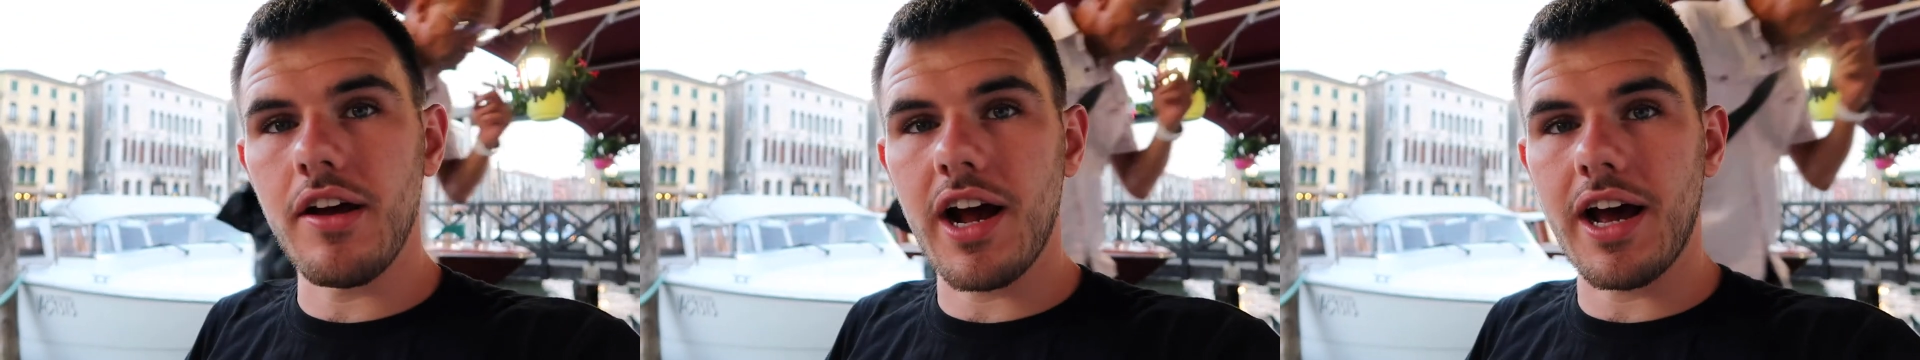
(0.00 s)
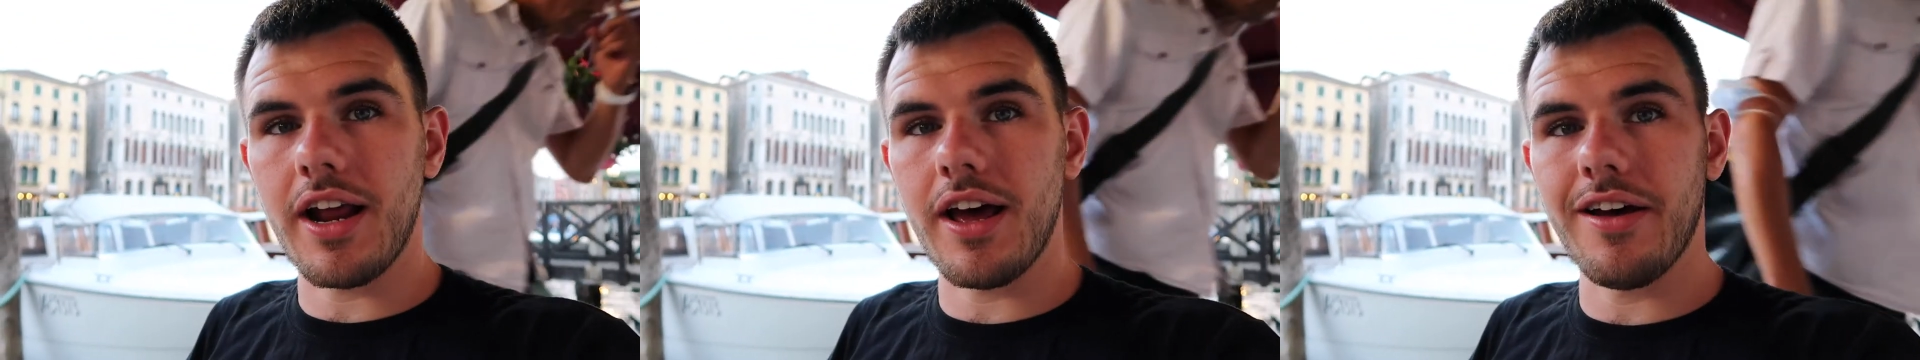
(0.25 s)

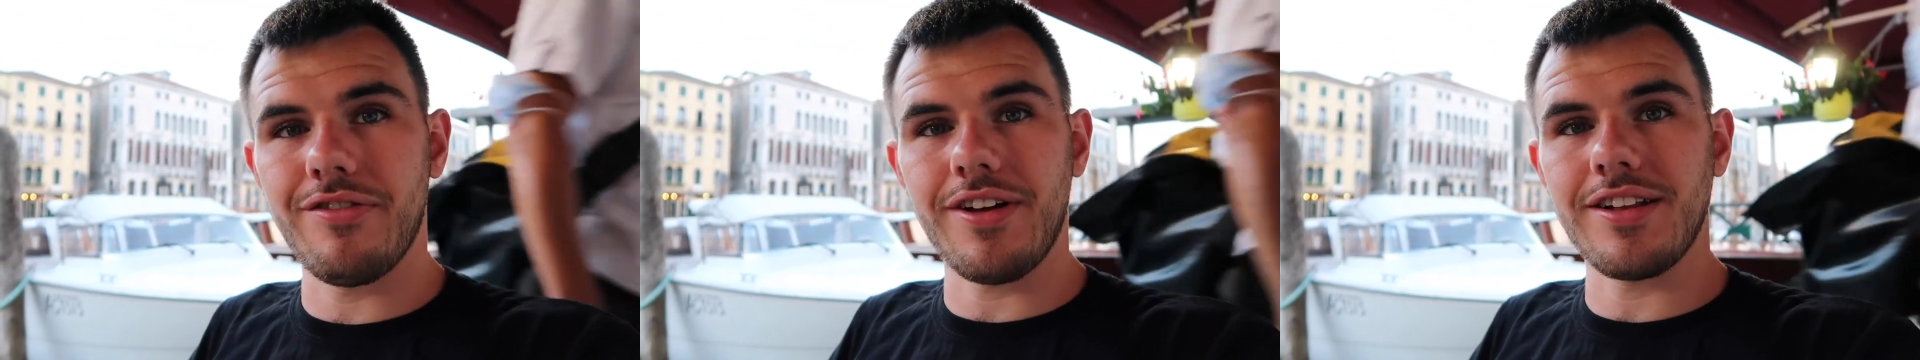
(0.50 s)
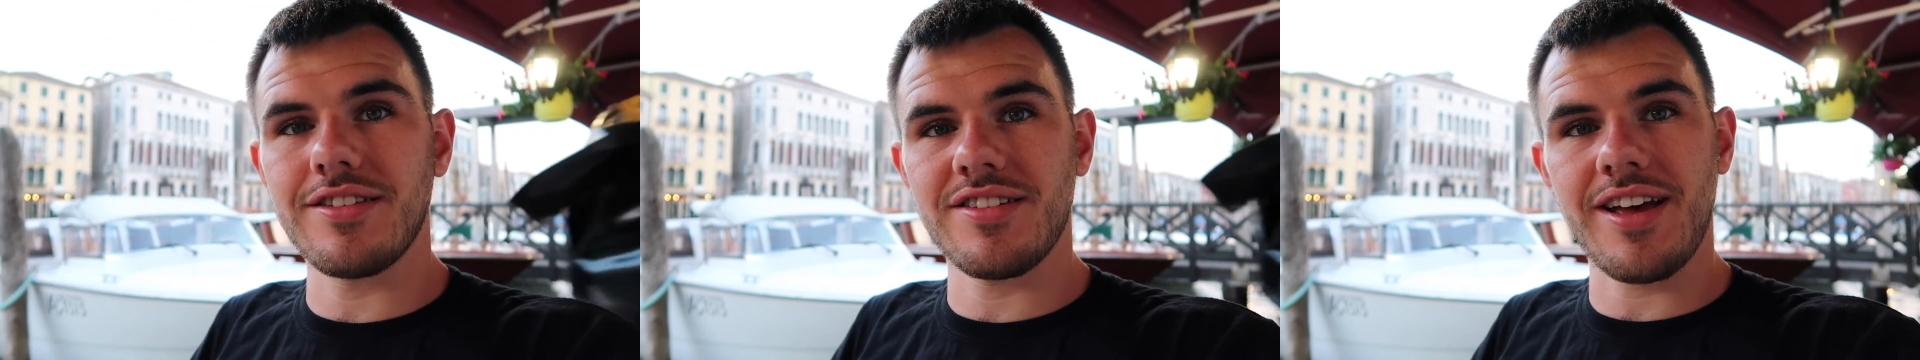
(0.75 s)
and a
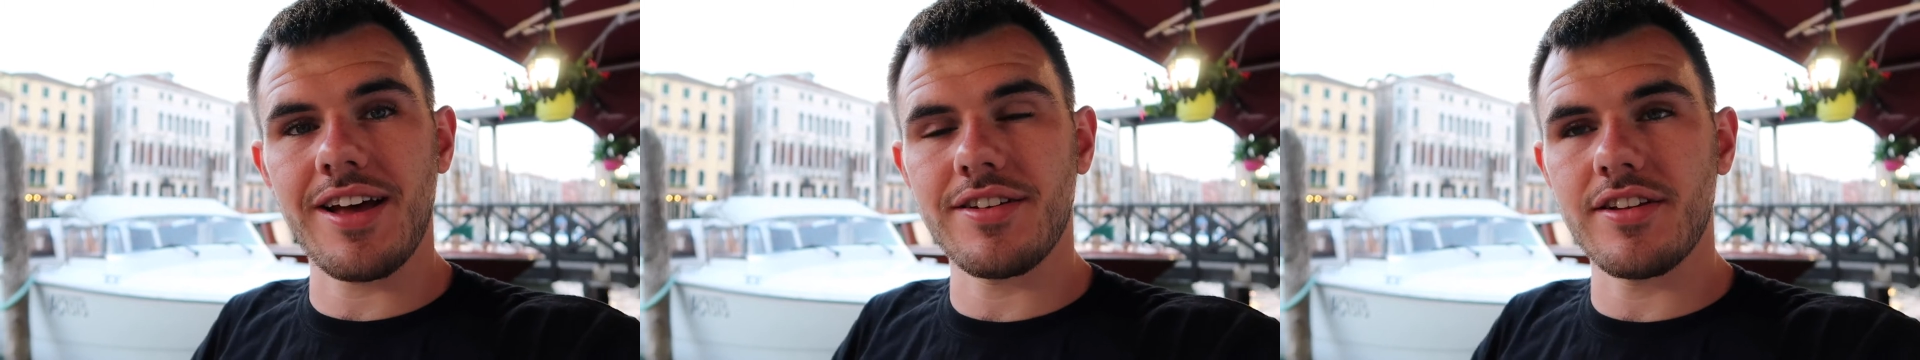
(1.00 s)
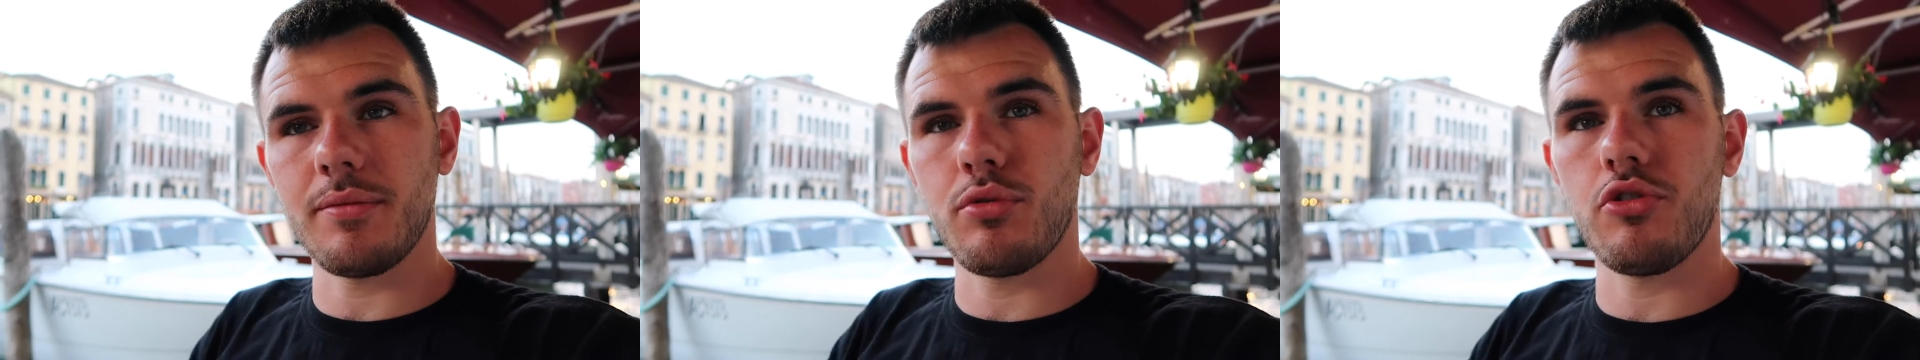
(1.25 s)

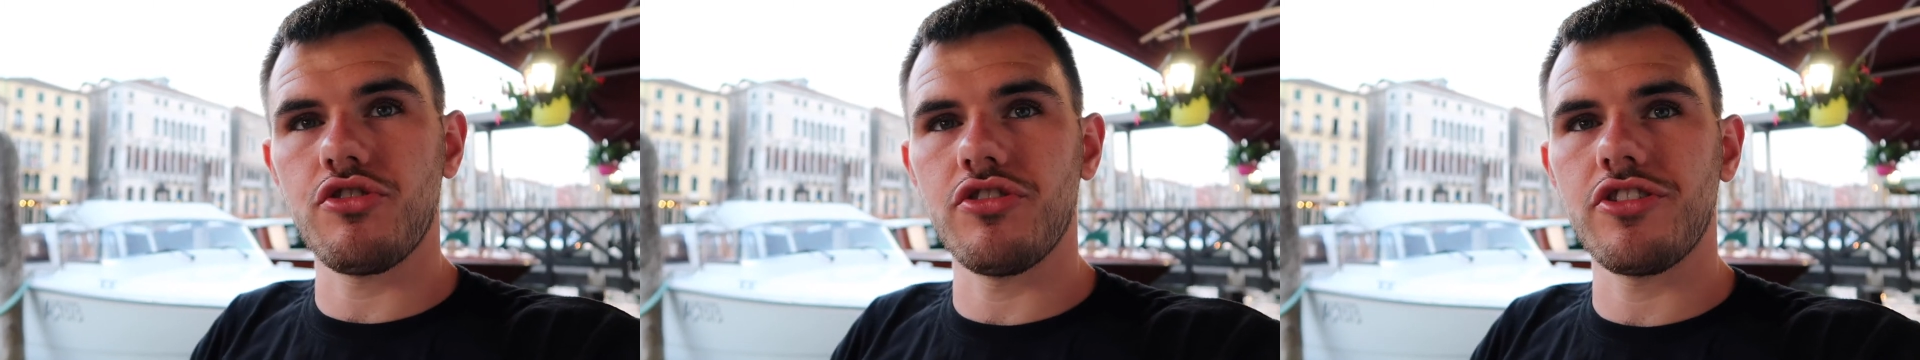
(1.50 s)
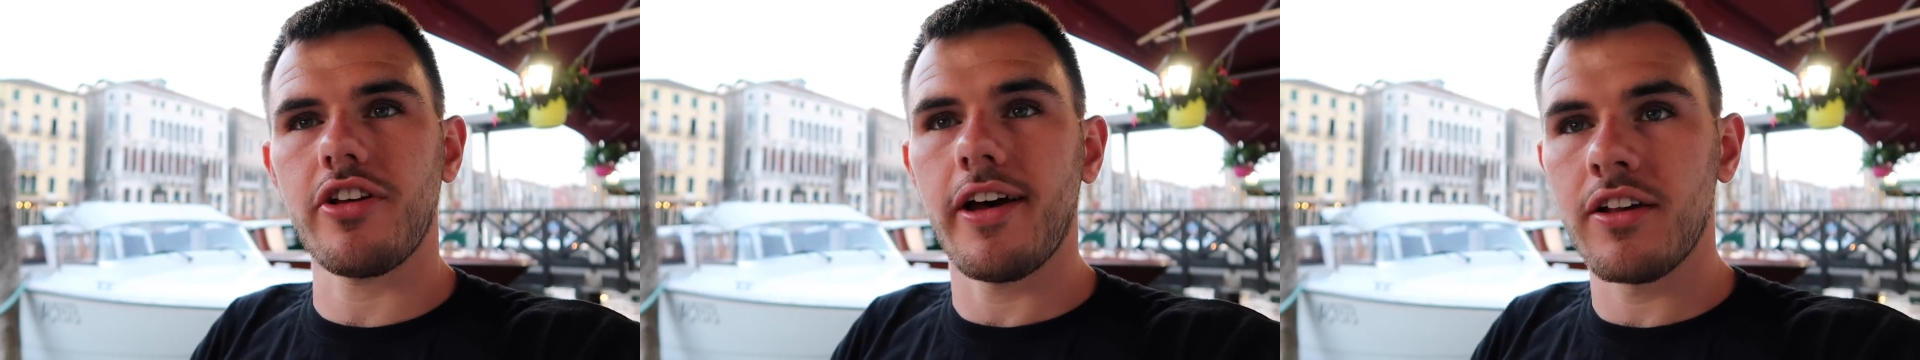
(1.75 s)
fantastic
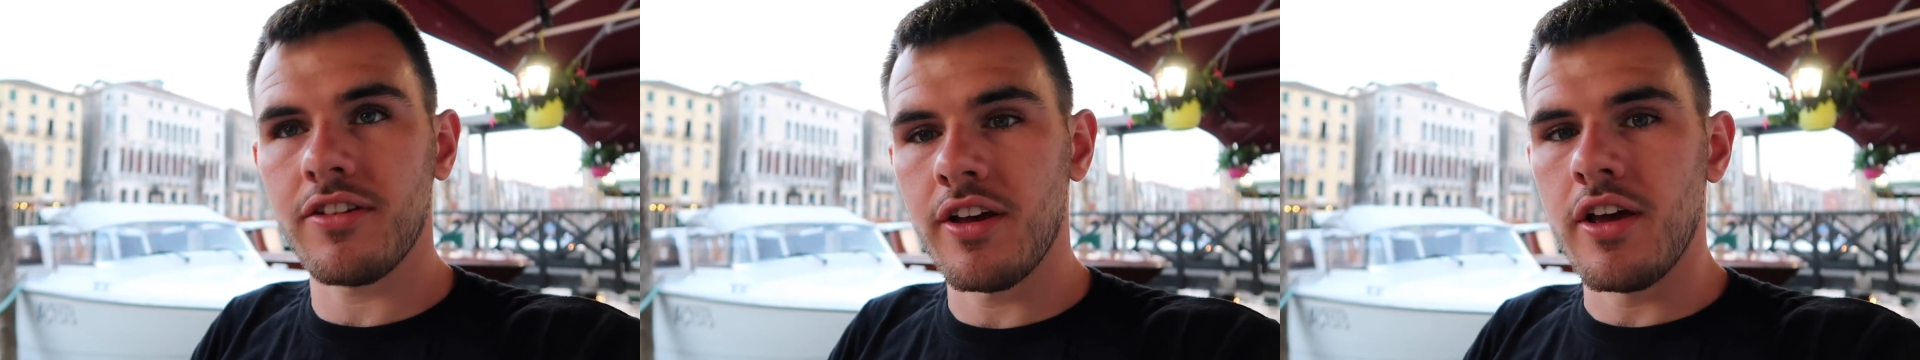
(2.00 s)
portion size,